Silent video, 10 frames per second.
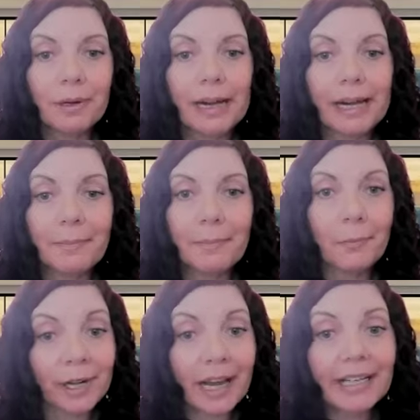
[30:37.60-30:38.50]
Um,
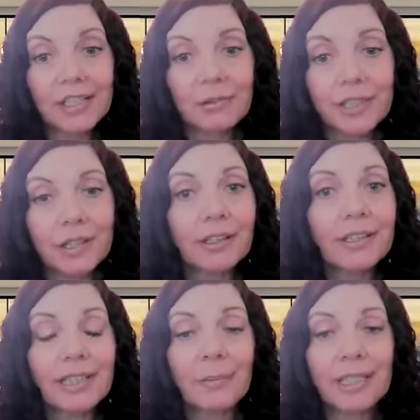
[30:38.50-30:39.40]
what I do is
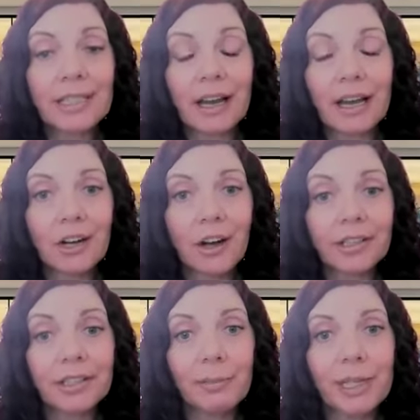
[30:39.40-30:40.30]
called CBTI,
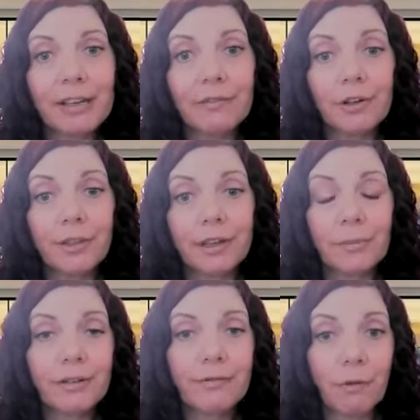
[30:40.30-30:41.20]
cognitive behavioral
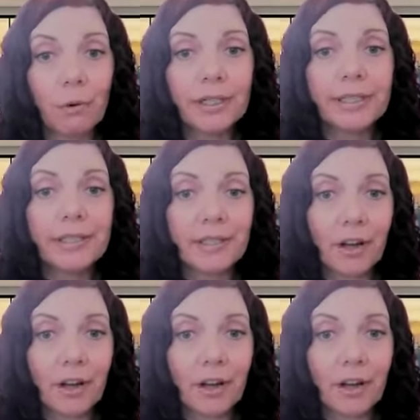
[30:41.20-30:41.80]
therapy for